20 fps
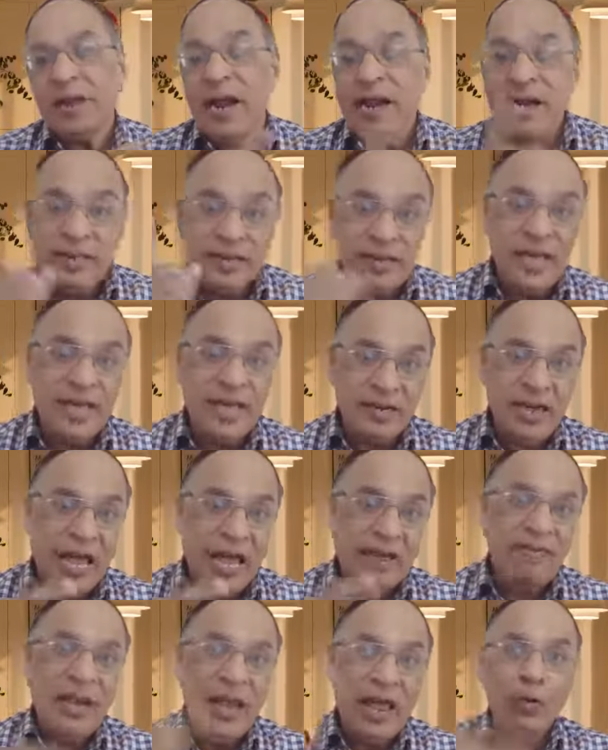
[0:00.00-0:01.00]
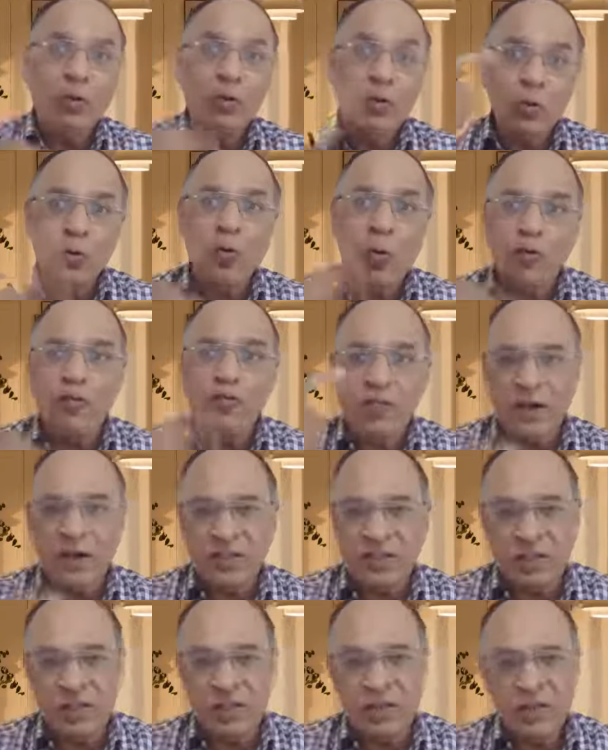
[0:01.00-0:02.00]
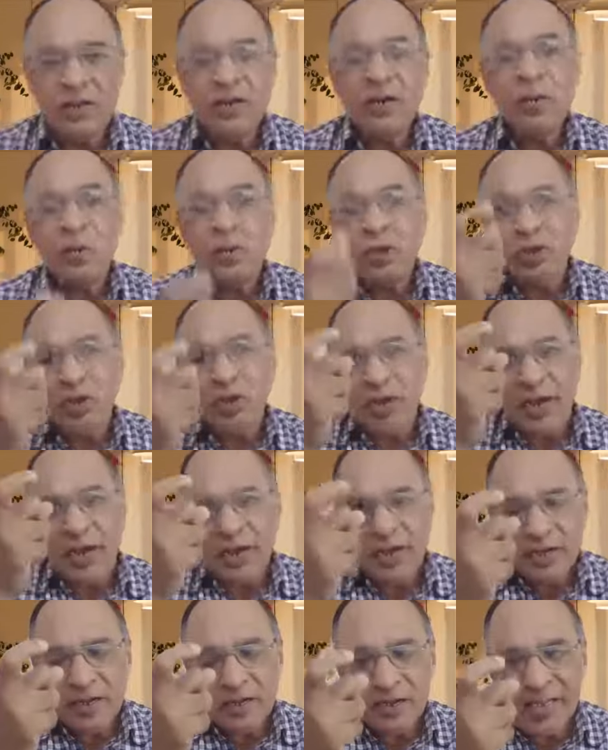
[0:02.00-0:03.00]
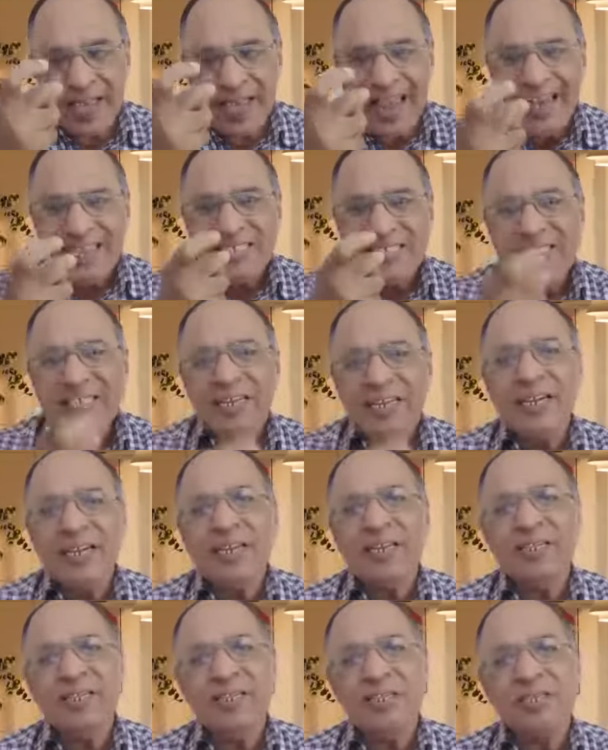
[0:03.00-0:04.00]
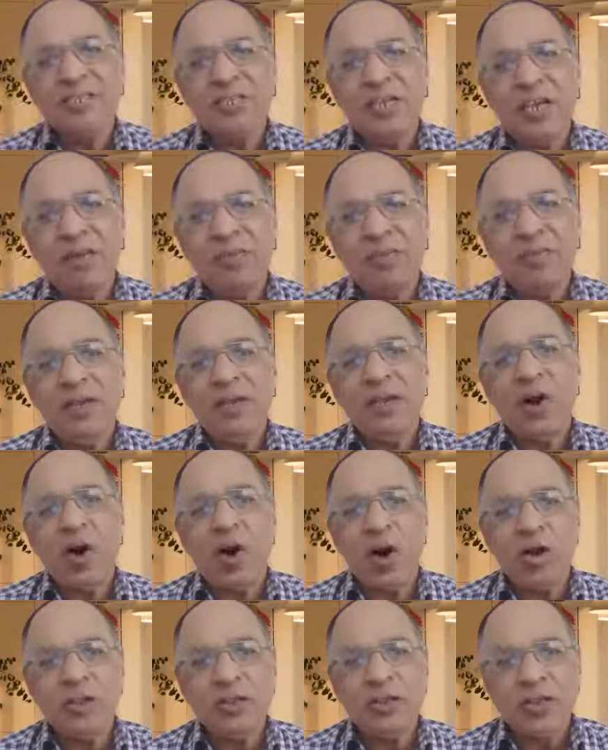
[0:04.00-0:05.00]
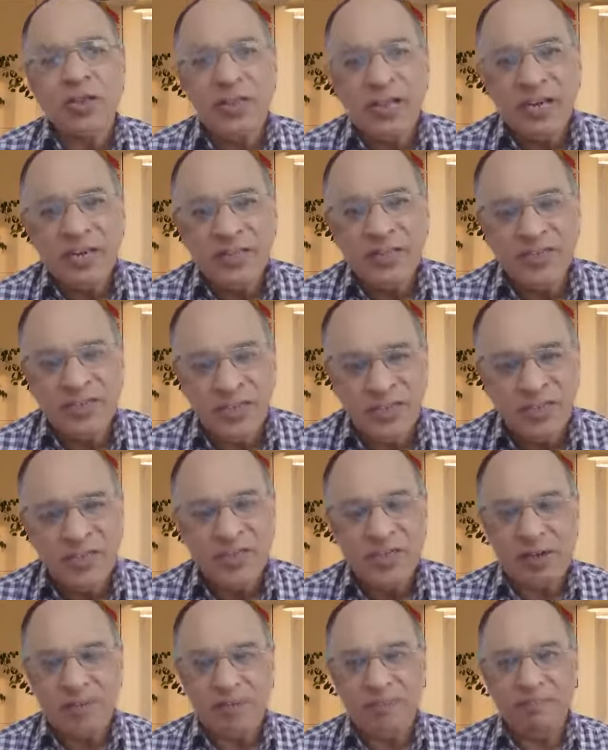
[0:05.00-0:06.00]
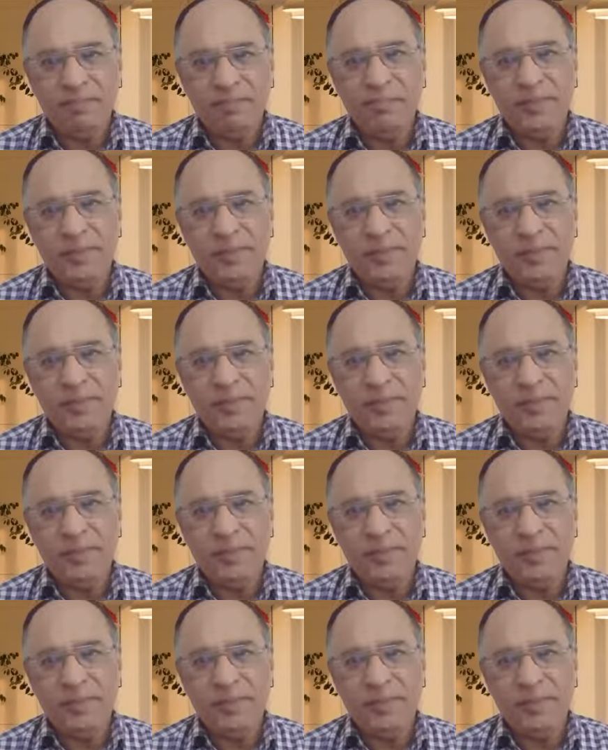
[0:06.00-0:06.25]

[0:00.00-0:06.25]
And then I will have to go further to check the excretory system or the renal system.